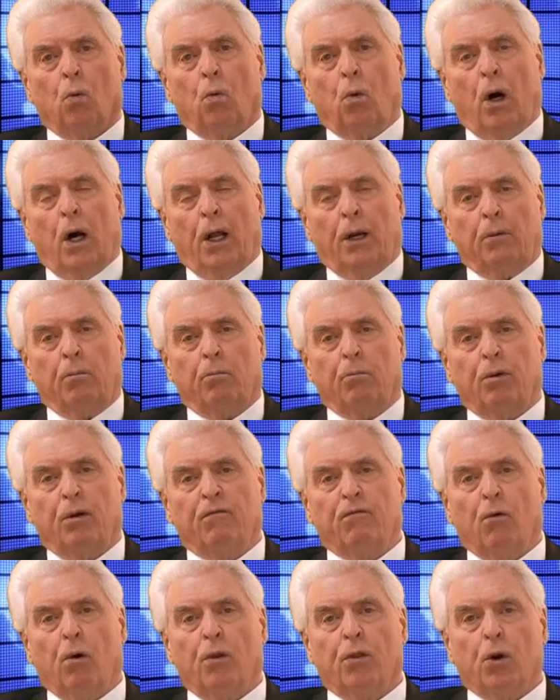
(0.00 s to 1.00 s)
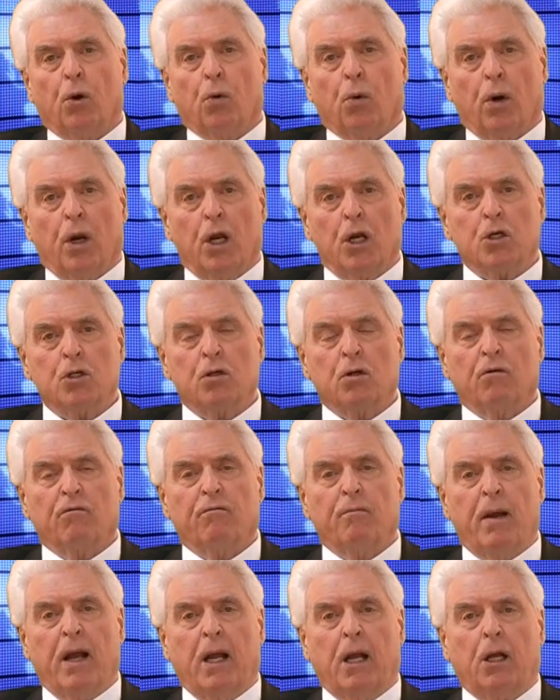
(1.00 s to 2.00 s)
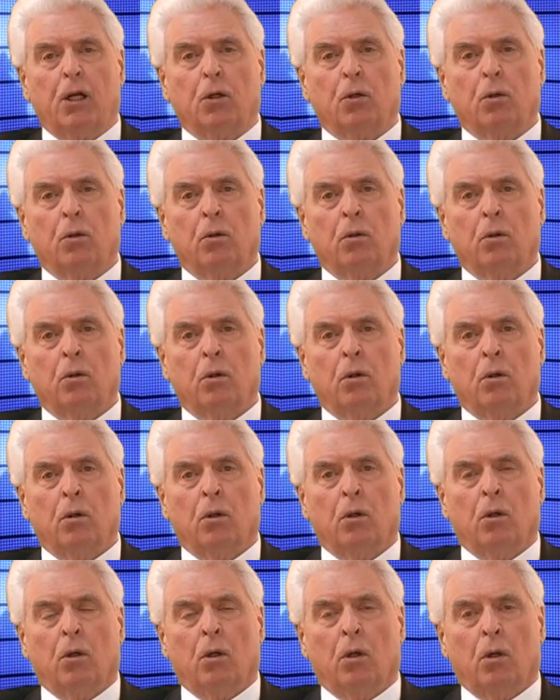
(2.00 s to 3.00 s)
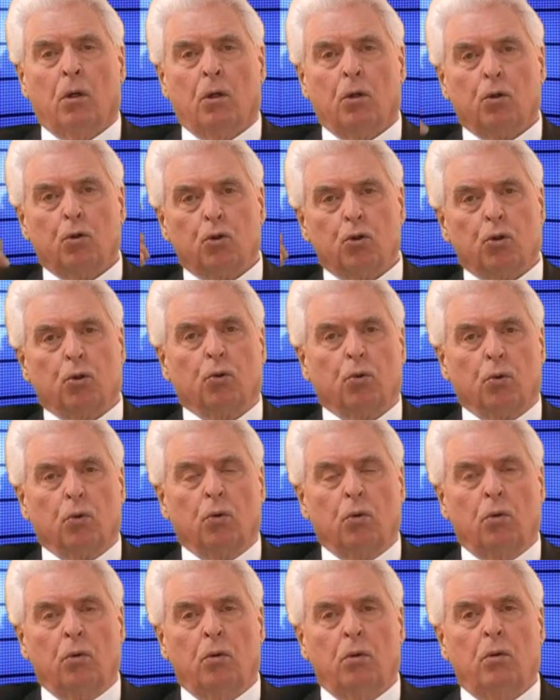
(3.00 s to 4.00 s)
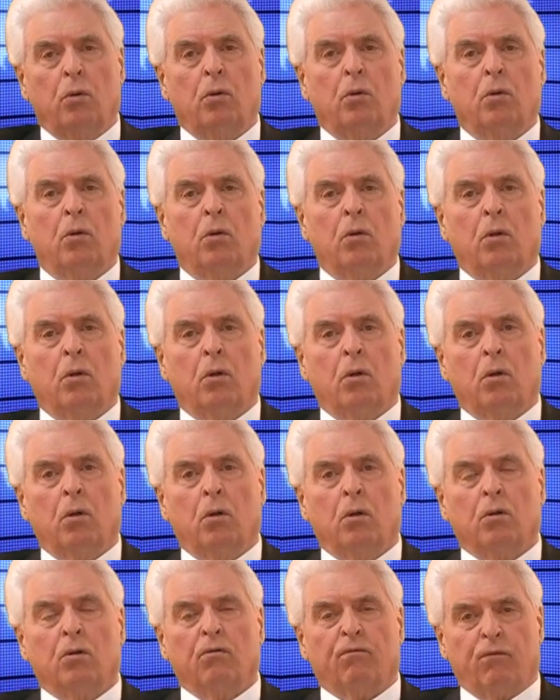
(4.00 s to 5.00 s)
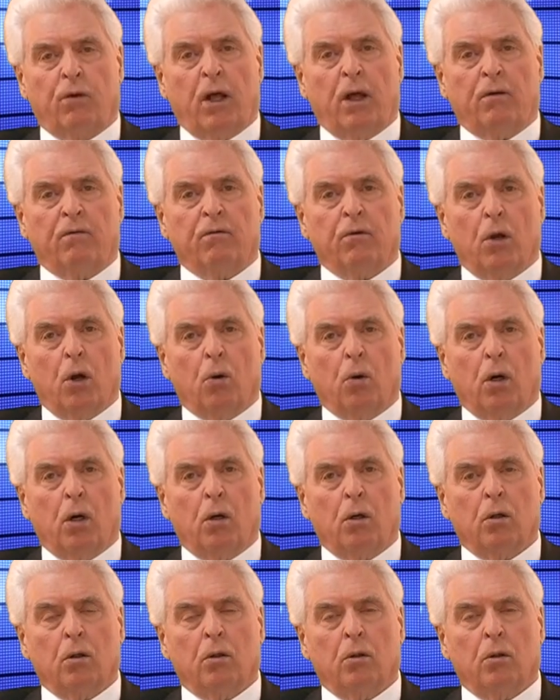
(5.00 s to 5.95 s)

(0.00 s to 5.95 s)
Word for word: one before the creation of man, two the flood of Noah.